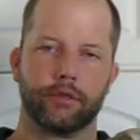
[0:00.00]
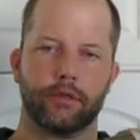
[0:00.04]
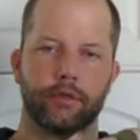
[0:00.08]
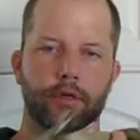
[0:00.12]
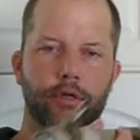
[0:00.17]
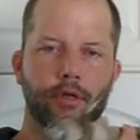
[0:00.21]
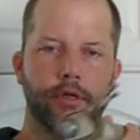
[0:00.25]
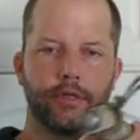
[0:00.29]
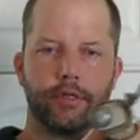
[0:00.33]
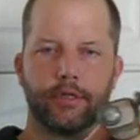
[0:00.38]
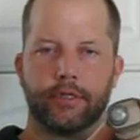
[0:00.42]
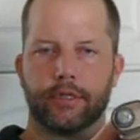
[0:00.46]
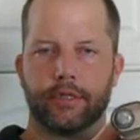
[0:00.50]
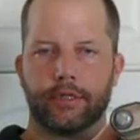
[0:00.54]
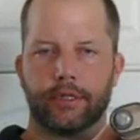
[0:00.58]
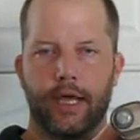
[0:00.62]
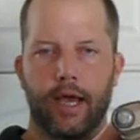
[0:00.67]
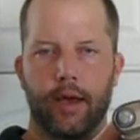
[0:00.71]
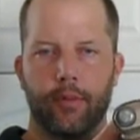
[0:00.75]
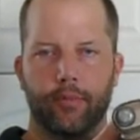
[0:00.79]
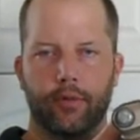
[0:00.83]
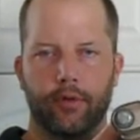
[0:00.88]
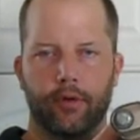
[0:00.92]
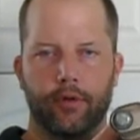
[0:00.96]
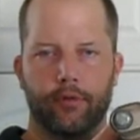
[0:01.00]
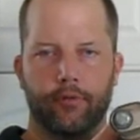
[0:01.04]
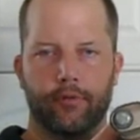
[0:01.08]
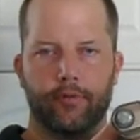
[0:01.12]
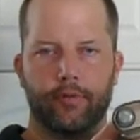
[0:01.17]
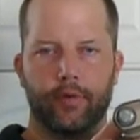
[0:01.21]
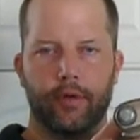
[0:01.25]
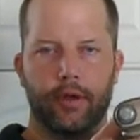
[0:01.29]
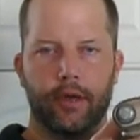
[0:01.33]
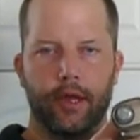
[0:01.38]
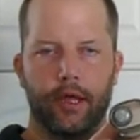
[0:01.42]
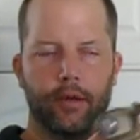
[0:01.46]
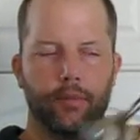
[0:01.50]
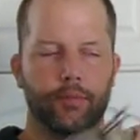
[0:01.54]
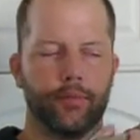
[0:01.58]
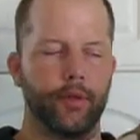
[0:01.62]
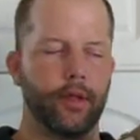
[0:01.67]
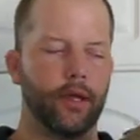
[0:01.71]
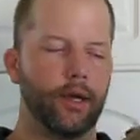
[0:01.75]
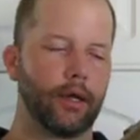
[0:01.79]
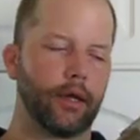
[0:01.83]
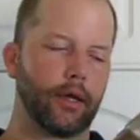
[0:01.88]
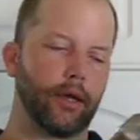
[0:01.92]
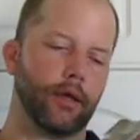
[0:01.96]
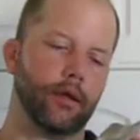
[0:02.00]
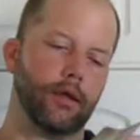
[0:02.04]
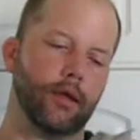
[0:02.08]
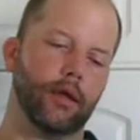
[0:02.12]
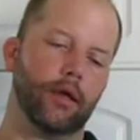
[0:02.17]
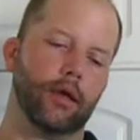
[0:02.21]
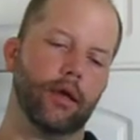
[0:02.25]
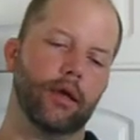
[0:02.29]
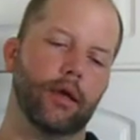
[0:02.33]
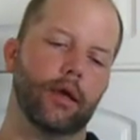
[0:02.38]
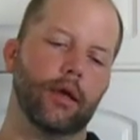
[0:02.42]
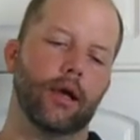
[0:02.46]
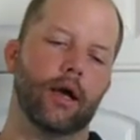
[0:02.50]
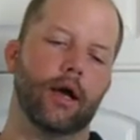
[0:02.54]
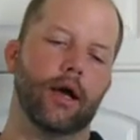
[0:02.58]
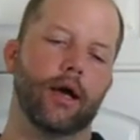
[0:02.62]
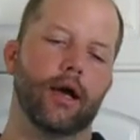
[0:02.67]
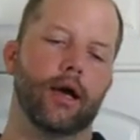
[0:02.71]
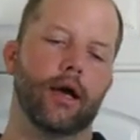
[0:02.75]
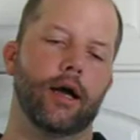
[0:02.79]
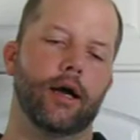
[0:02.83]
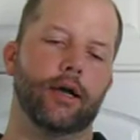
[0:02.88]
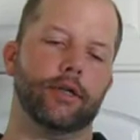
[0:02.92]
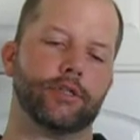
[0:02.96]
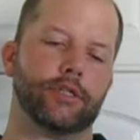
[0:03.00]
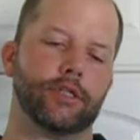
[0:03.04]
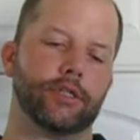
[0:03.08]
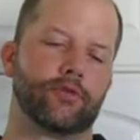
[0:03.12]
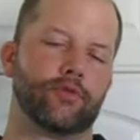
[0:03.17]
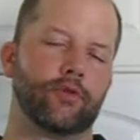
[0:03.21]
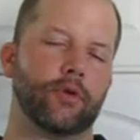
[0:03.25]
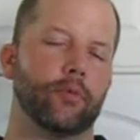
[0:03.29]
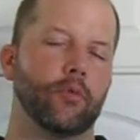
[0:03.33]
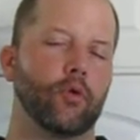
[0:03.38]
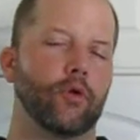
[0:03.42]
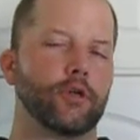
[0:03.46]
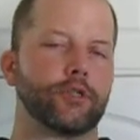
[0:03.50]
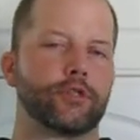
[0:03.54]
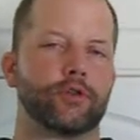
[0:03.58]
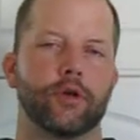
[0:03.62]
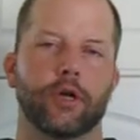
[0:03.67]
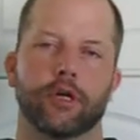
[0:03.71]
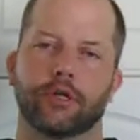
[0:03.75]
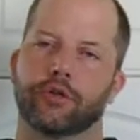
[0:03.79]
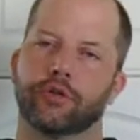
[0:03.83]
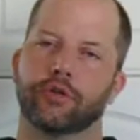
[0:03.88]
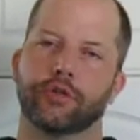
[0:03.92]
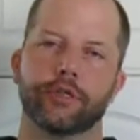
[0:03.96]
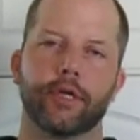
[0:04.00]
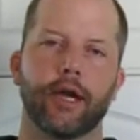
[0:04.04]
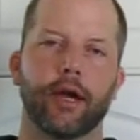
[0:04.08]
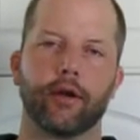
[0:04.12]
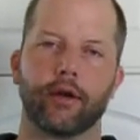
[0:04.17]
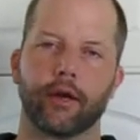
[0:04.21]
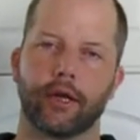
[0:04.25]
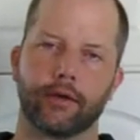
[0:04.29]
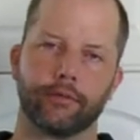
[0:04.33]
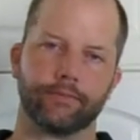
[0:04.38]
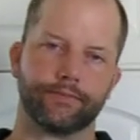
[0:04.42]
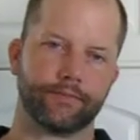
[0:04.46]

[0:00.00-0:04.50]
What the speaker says: Here's an example of an end plug, just for more structural integrity.